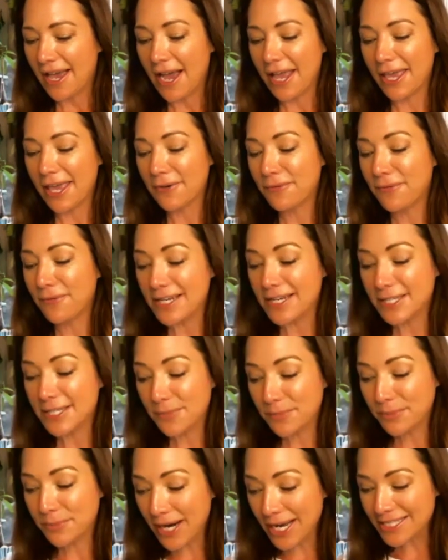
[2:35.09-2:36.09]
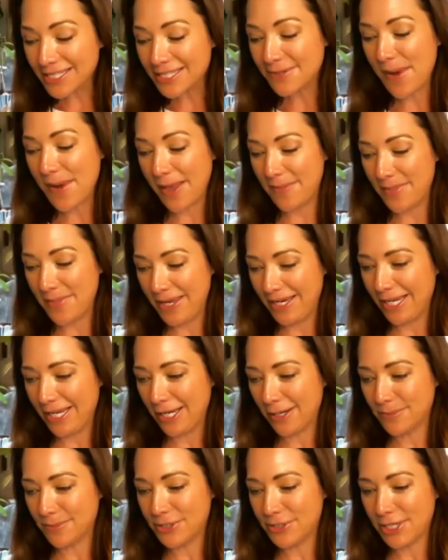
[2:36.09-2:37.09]
If I suppressed my
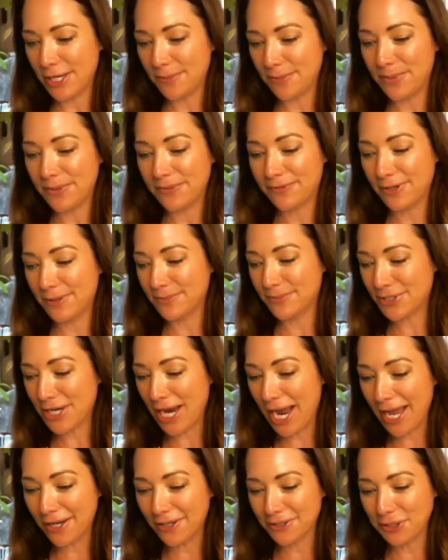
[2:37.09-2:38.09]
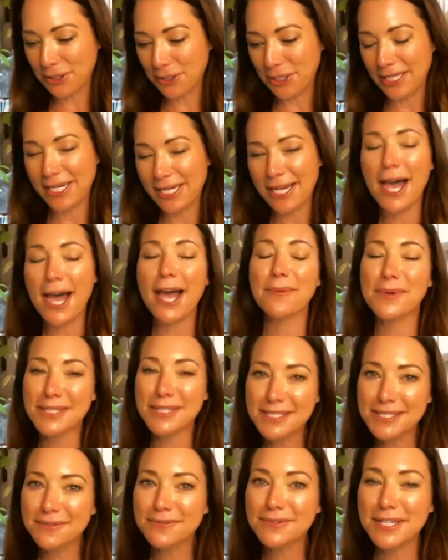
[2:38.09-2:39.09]
mediumship from childhood, I
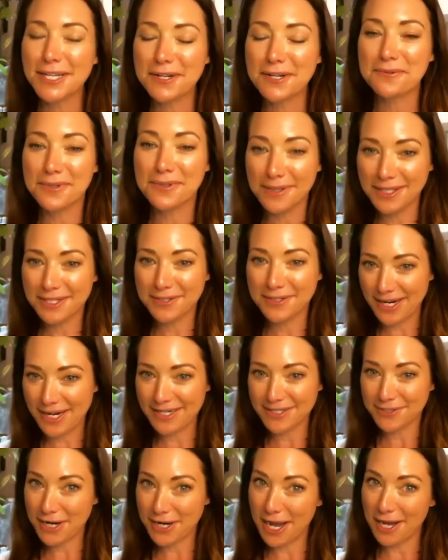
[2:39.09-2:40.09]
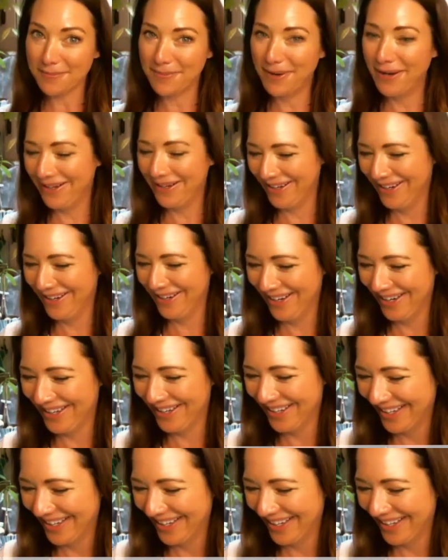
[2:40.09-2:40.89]
must have done a really great job. I